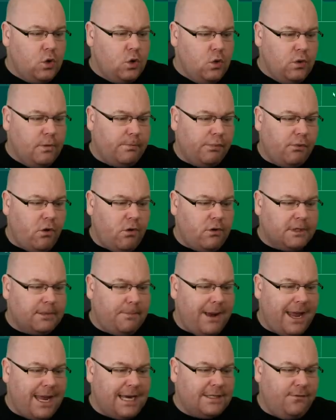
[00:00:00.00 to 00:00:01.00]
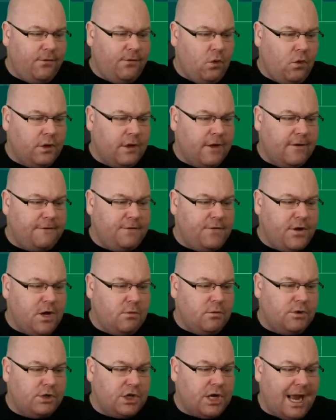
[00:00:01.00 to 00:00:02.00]
good prospects for the
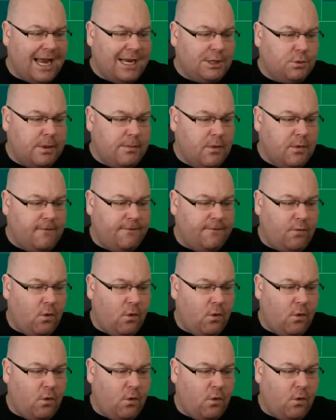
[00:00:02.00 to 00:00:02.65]
future. As we move